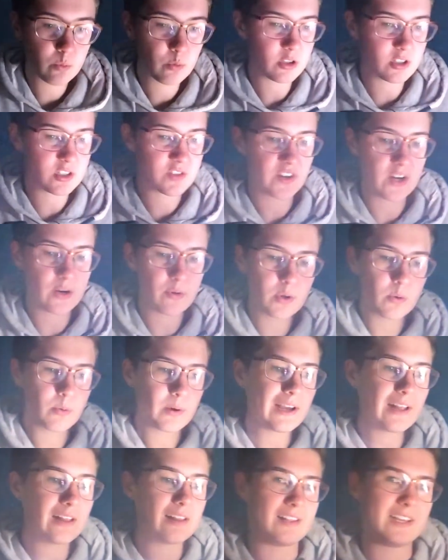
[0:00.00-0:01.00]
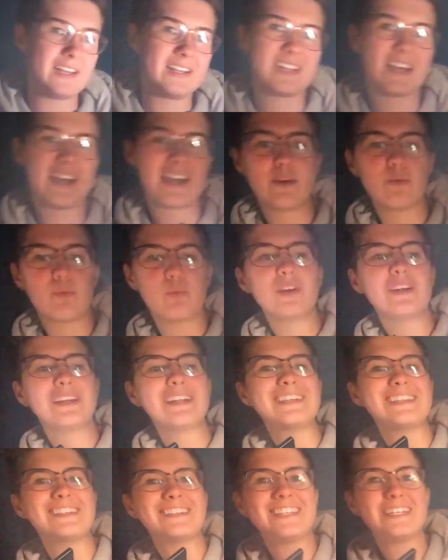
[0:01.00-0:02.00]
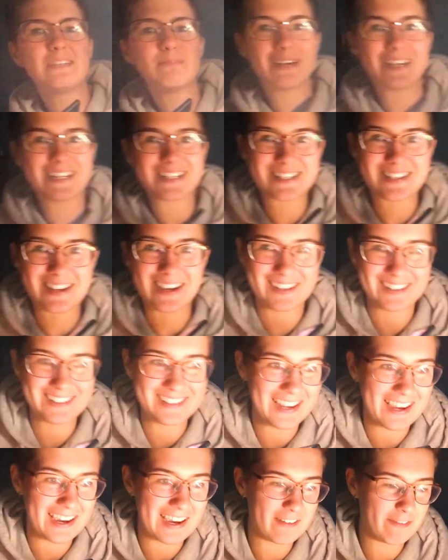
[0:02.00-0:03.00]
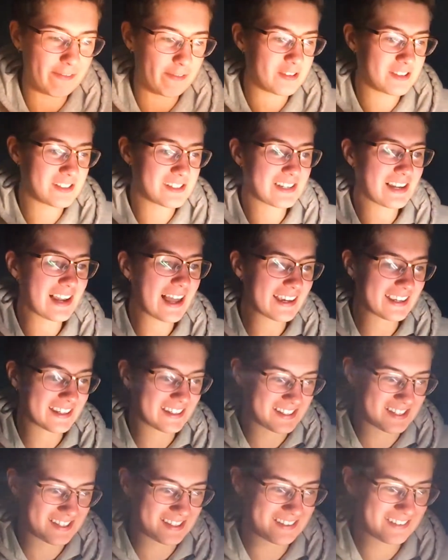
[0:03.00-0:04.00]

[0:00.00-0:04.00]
works very well, and I really need my second hand for this light.